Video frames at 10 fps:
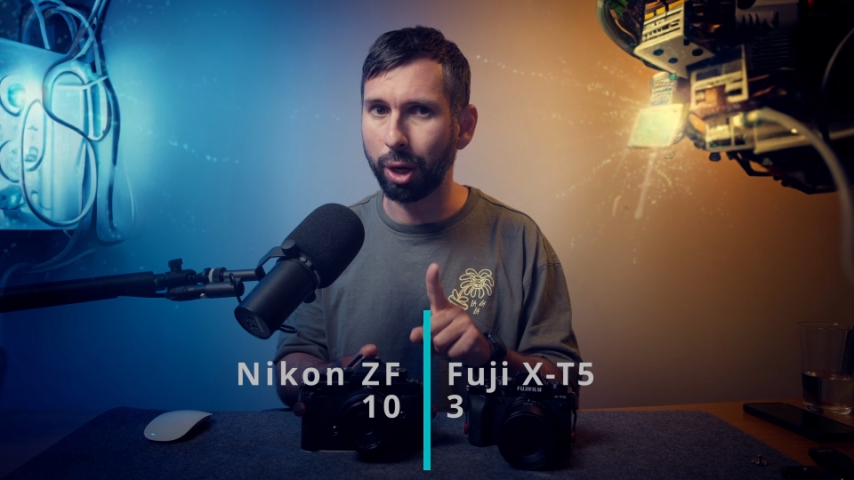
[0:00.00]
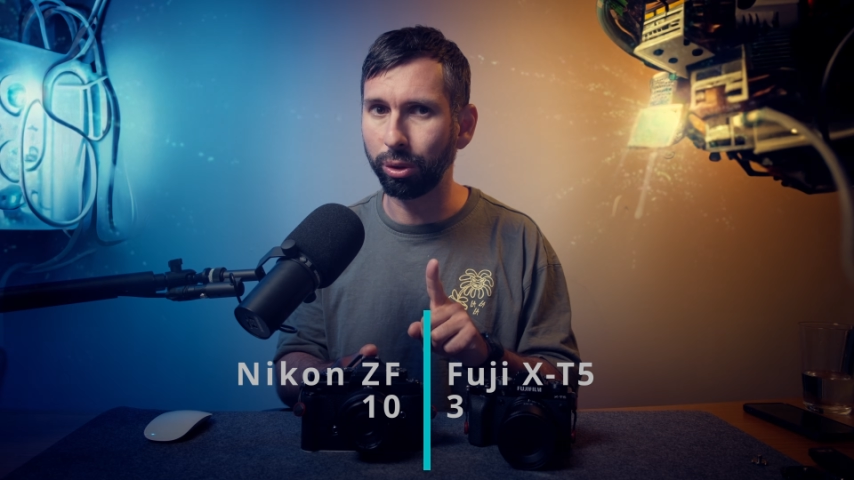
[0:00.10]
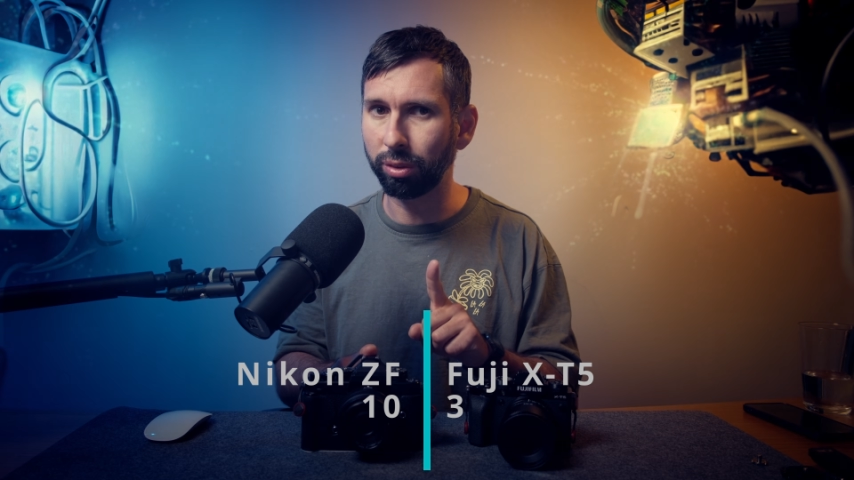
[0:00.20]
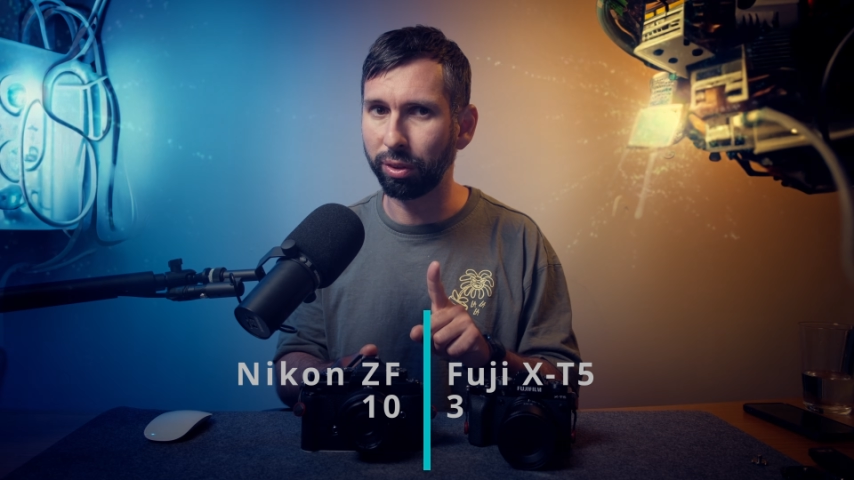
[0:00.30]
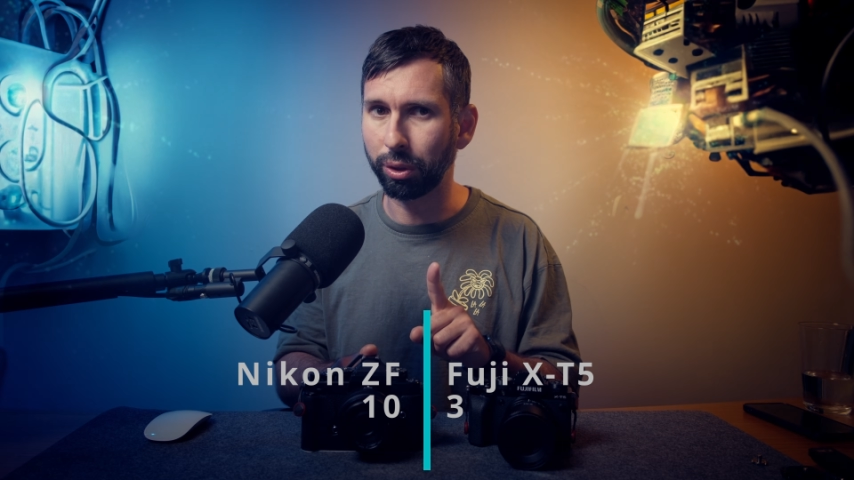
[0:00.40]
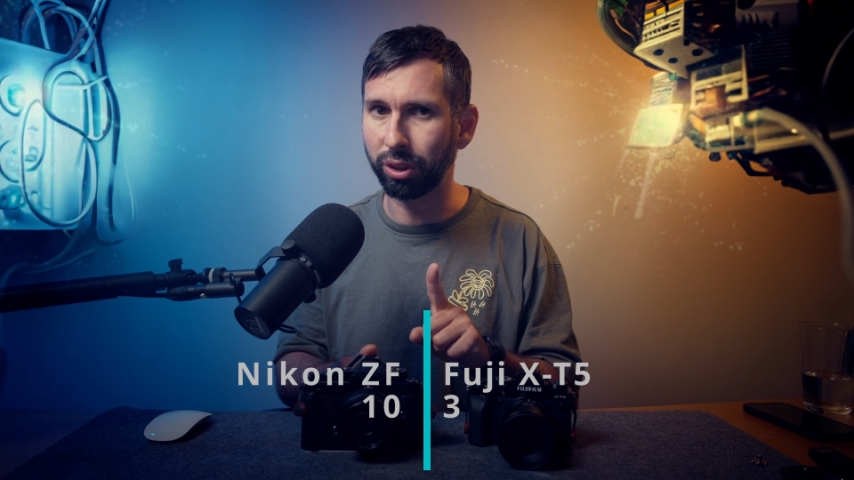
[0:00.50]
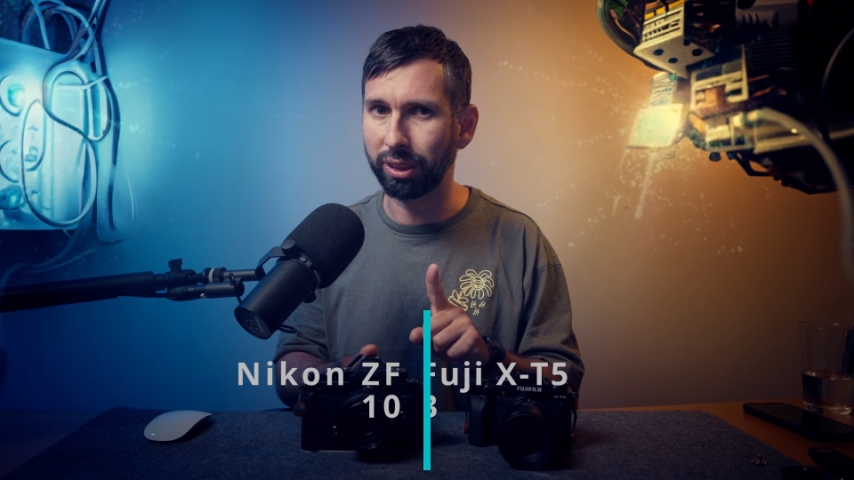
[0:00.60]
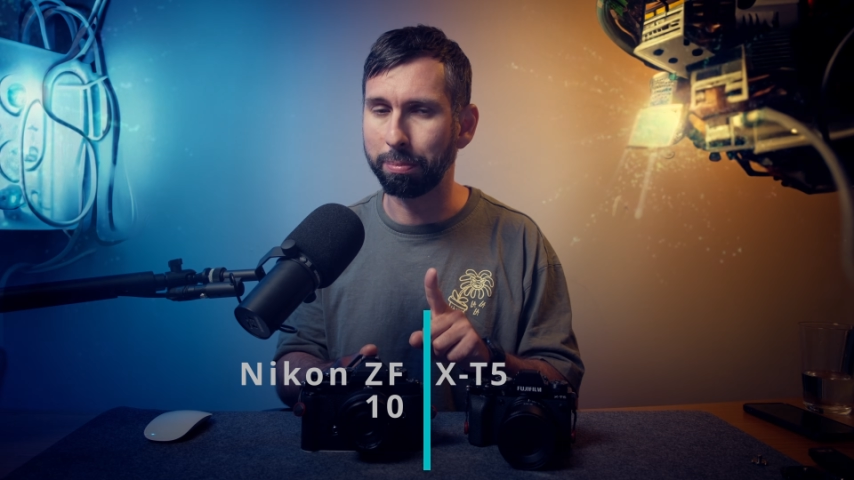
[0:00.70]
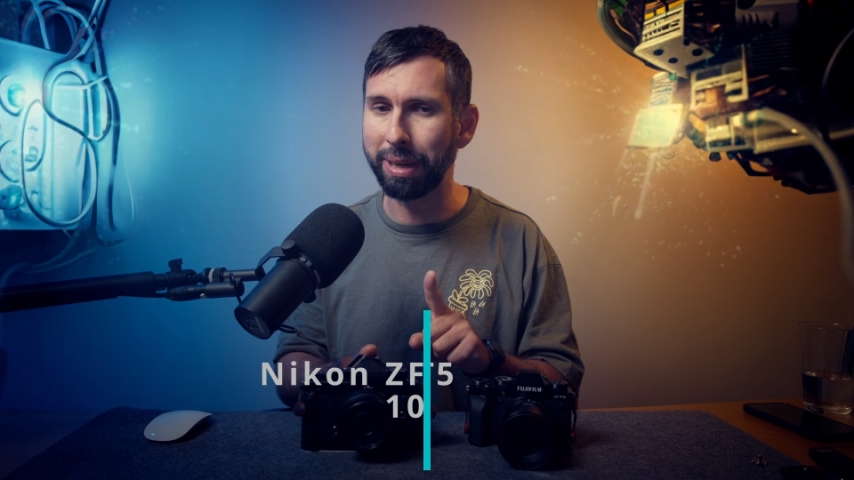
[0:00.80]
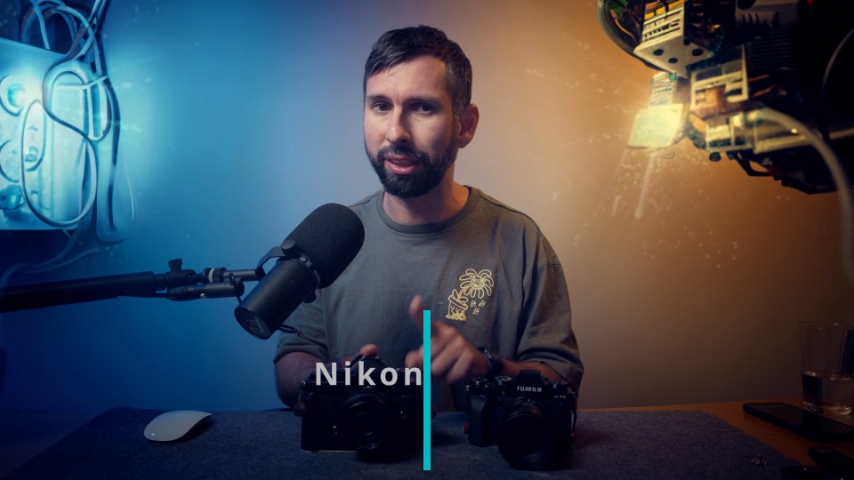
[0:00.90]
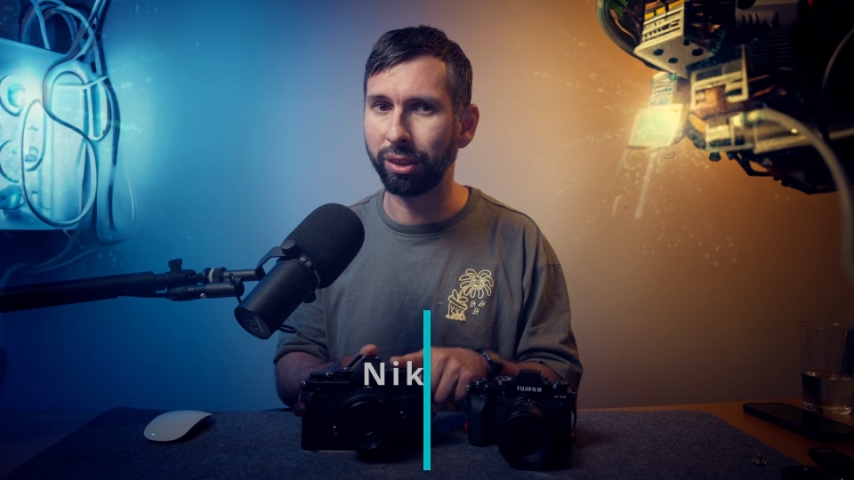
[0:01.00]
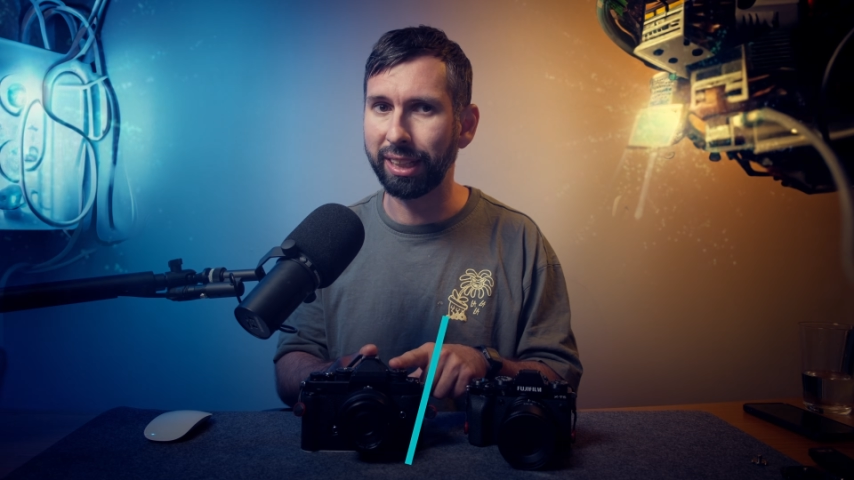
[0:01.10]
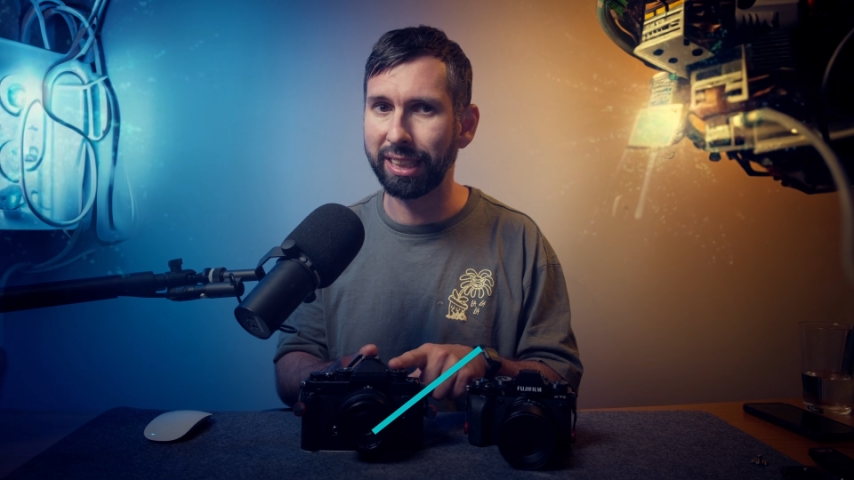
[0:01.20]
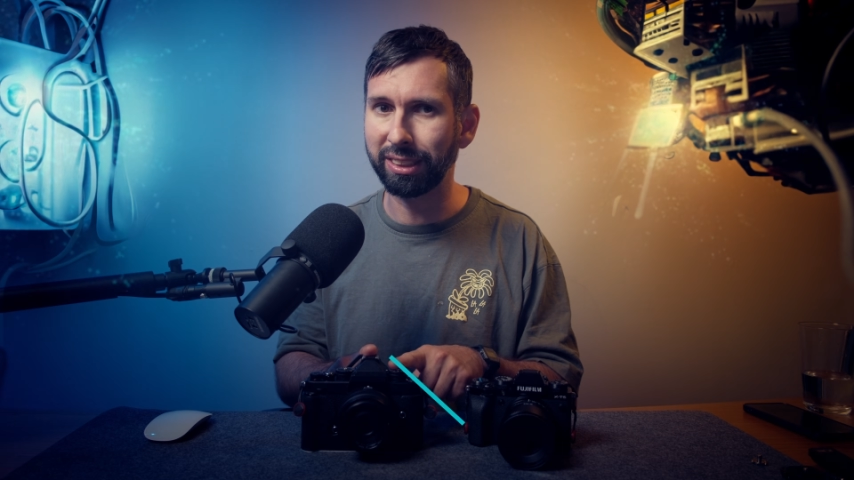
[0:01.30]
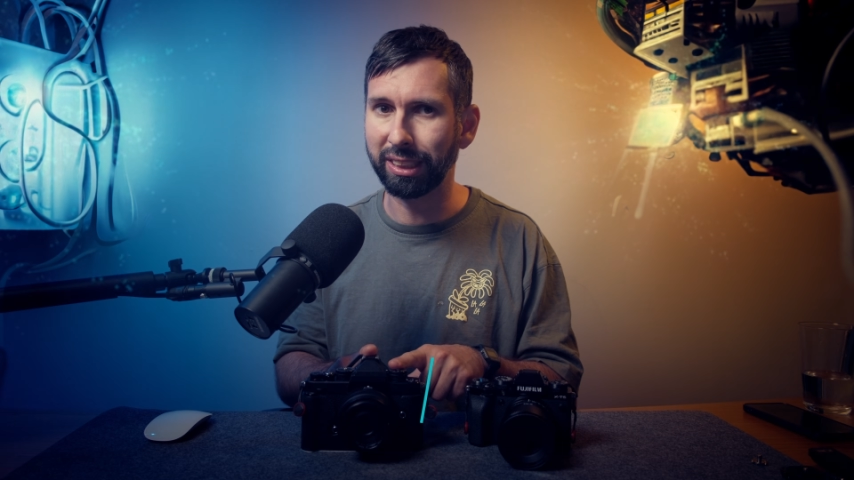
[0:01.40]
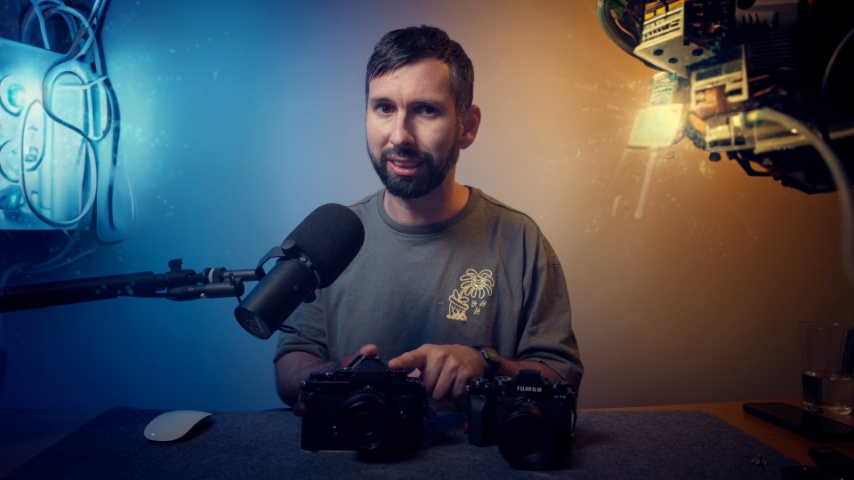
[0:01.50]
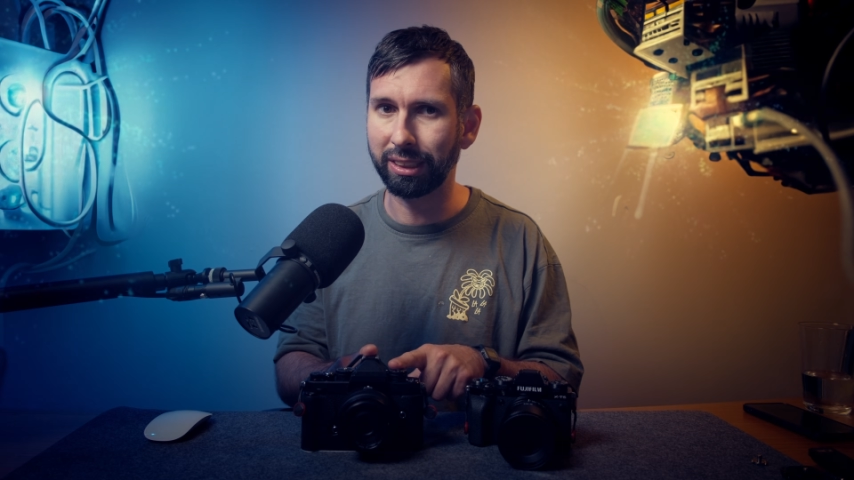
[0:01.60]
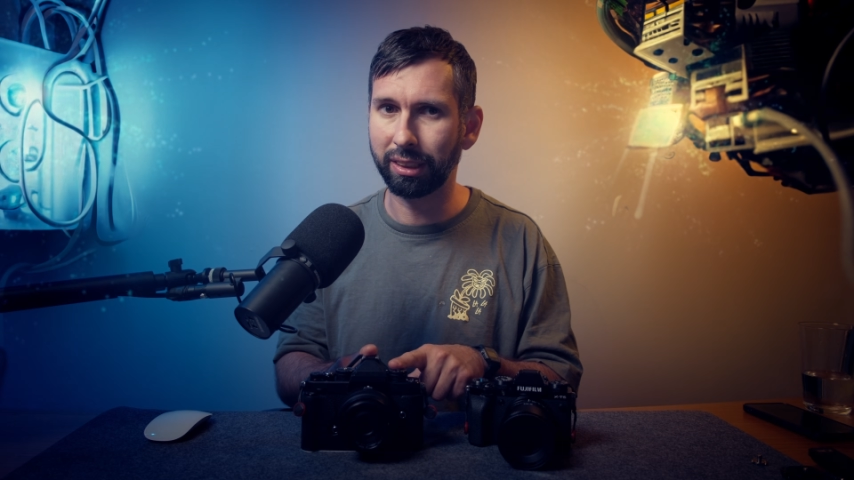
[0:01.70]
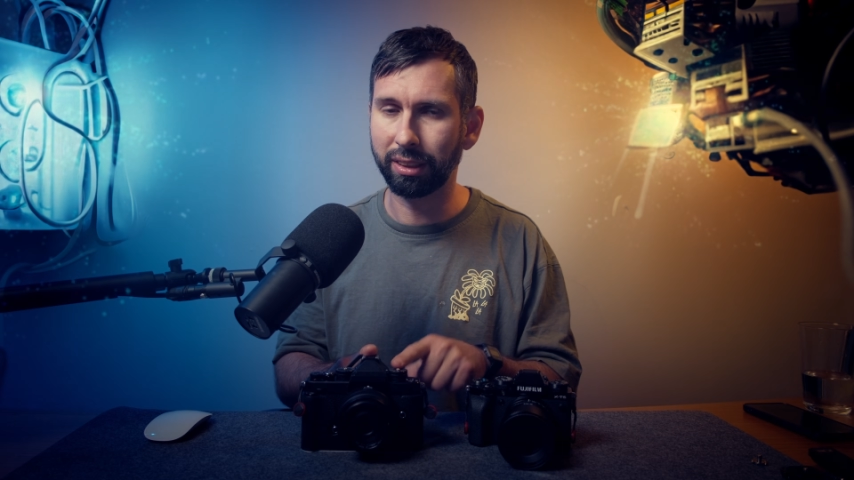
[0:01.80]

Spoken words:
autofocus the manual lenses.